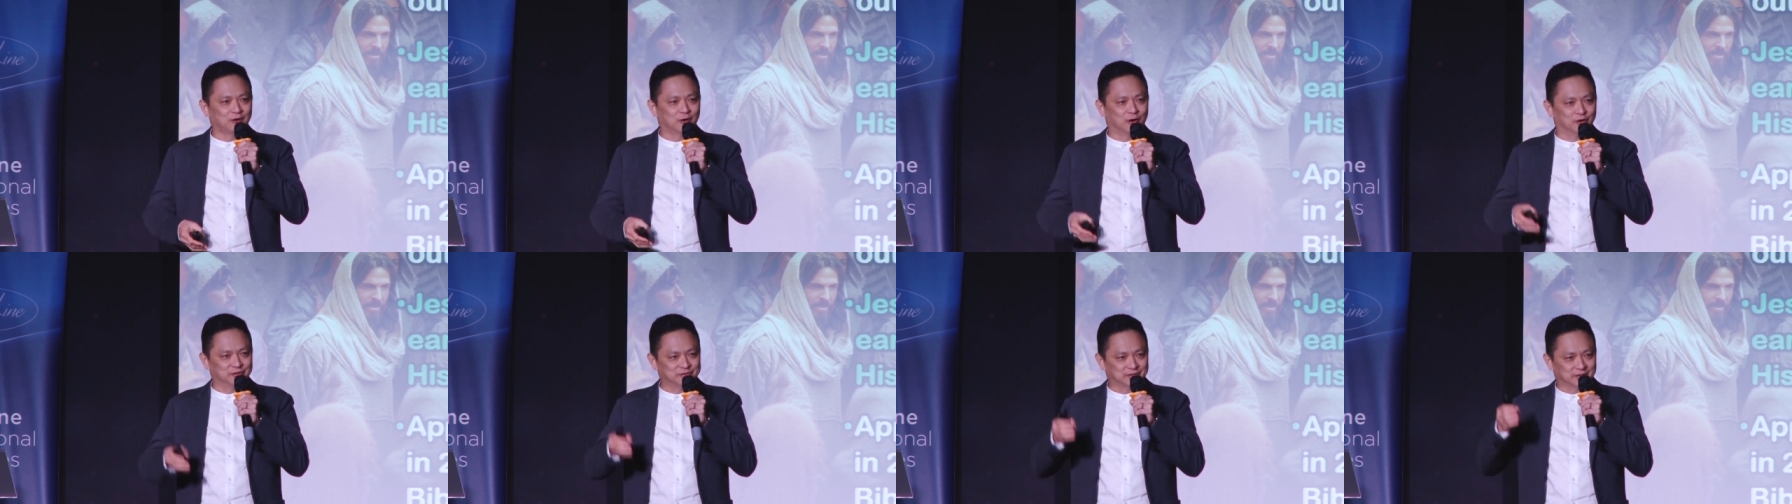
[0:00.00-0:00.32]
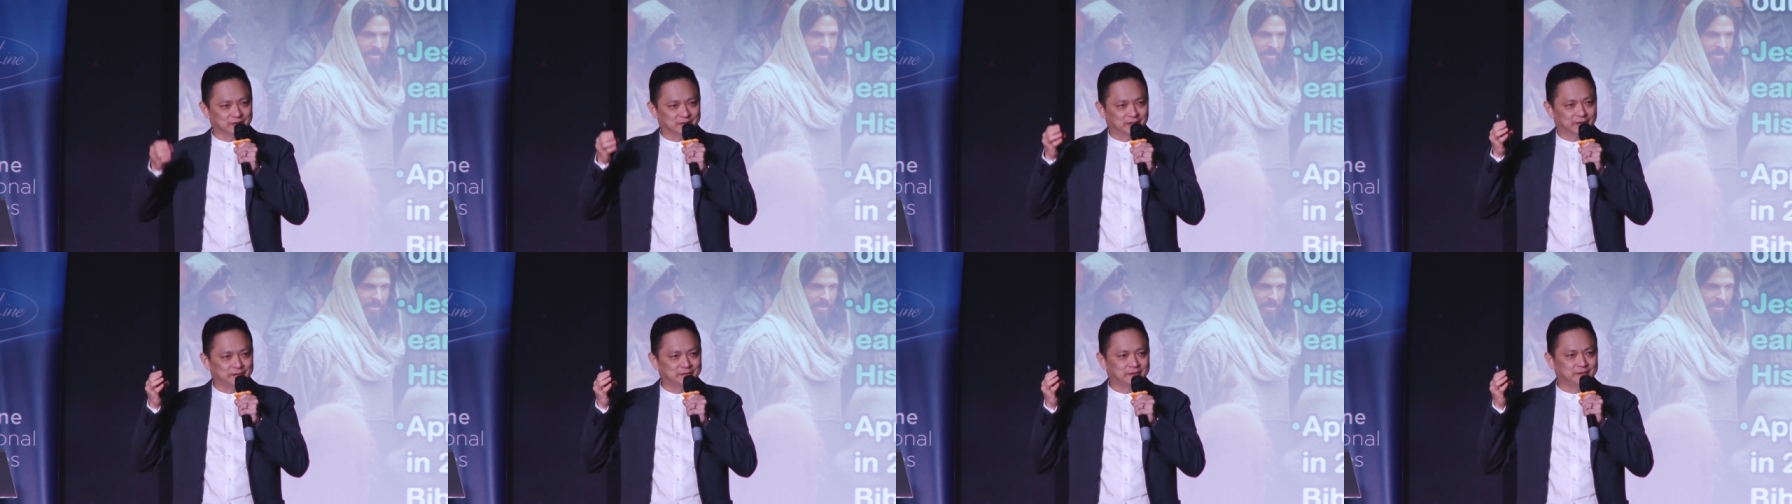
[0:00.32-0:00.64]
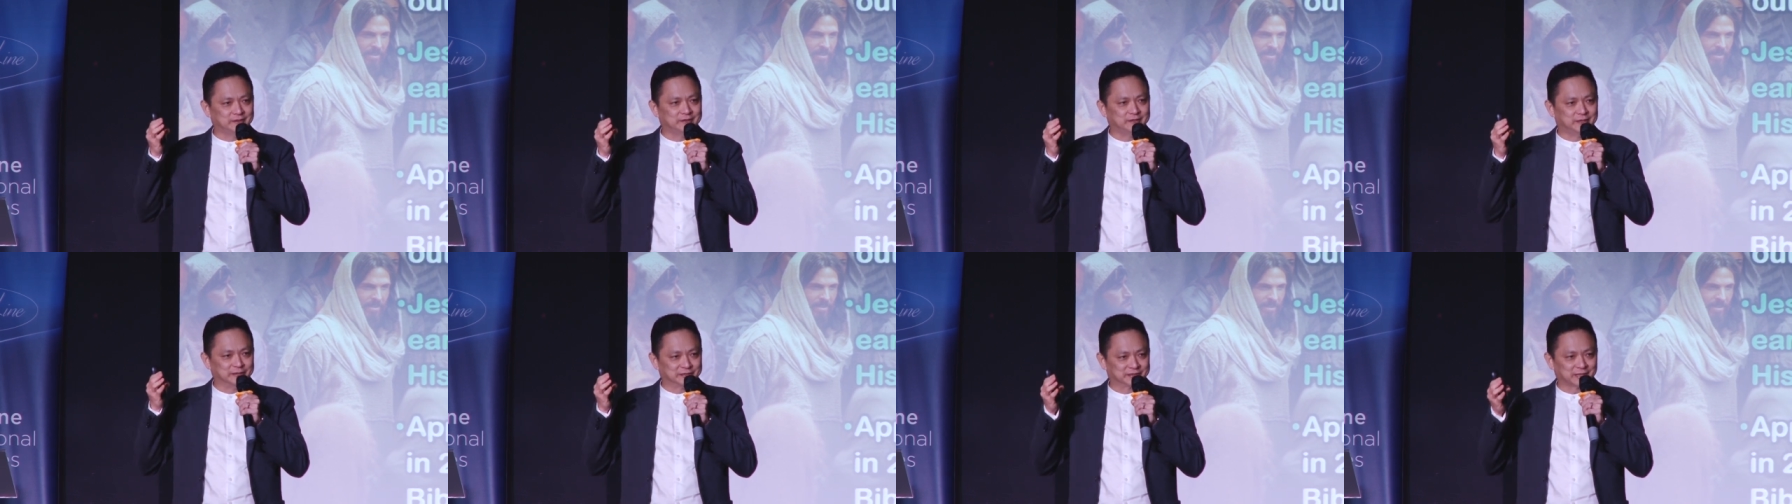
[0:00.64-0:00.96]
or is it the
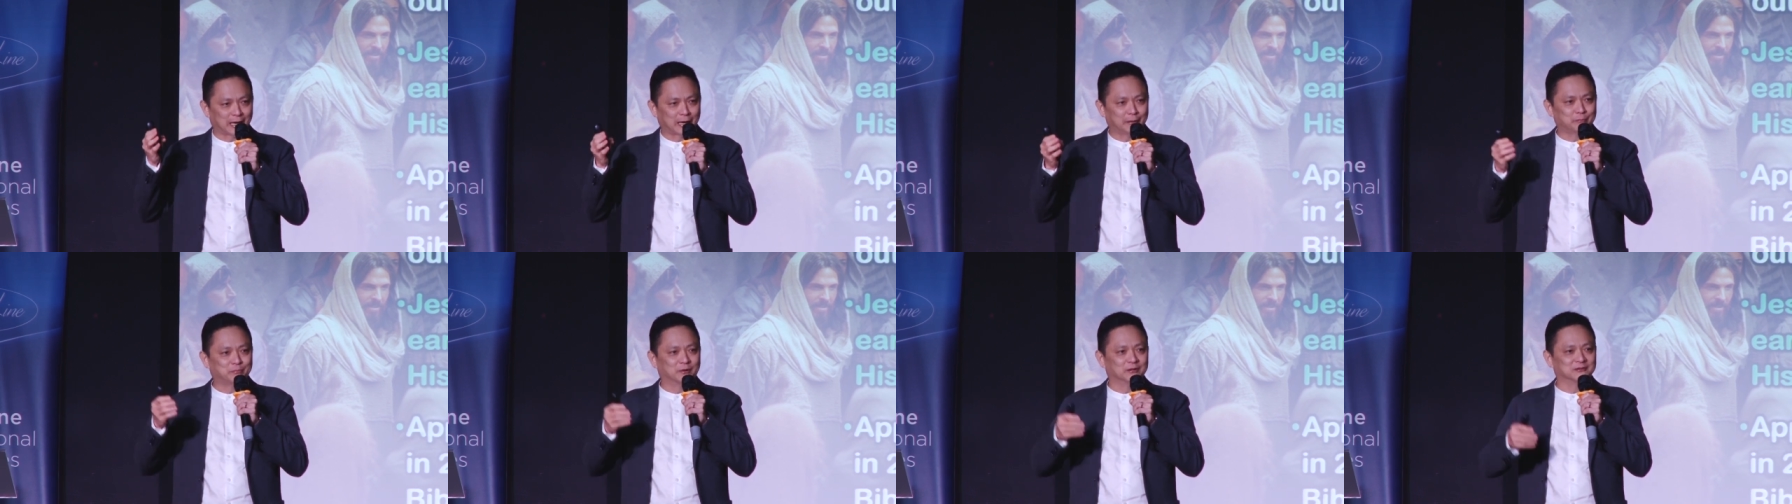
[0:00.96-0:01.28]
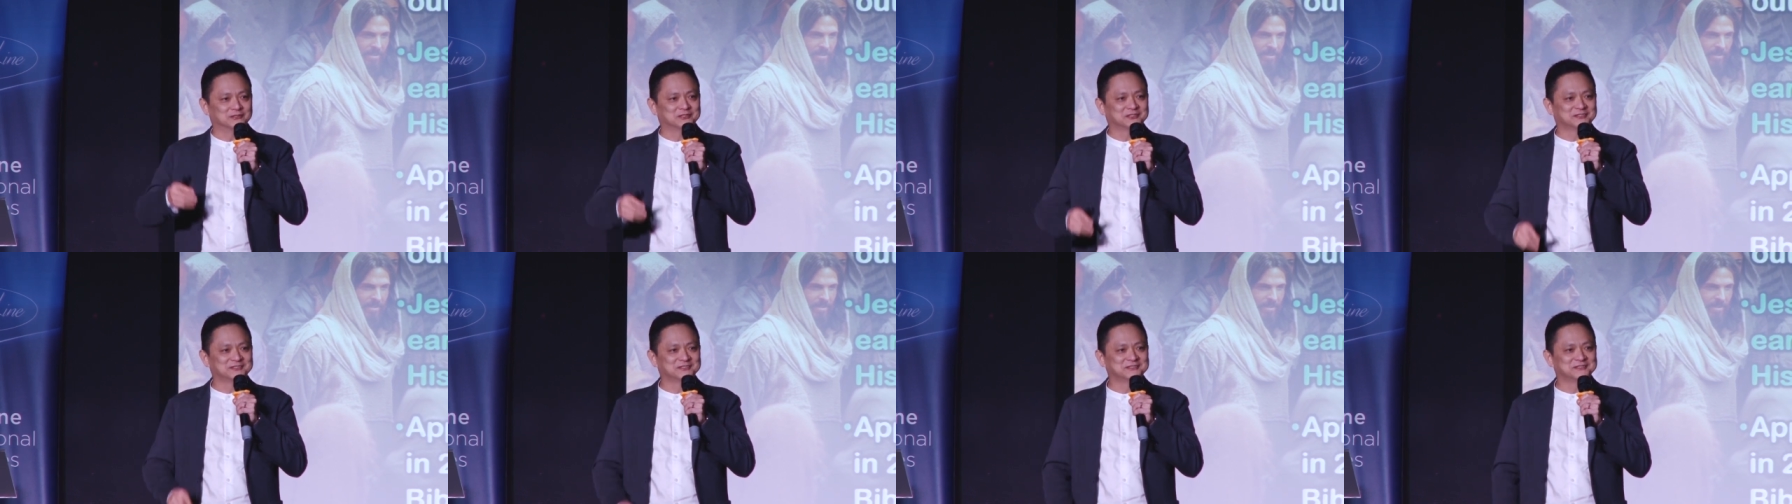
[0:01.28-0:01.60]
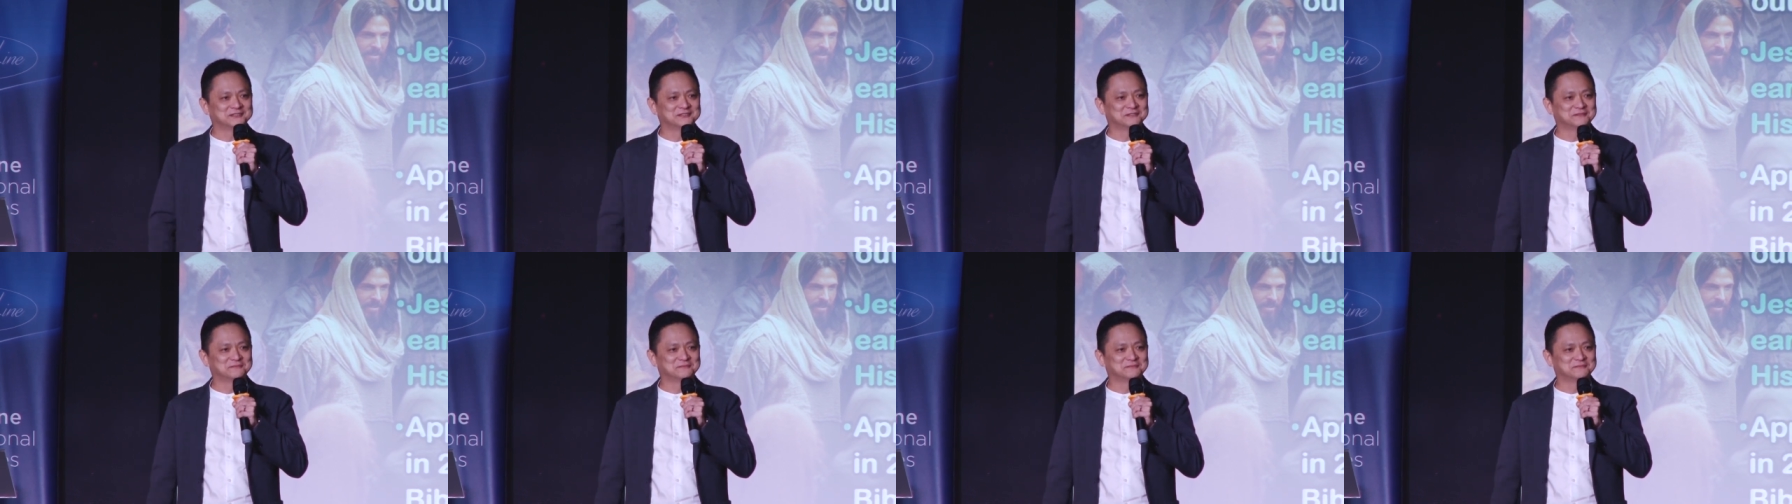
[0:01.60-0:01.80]
disciples?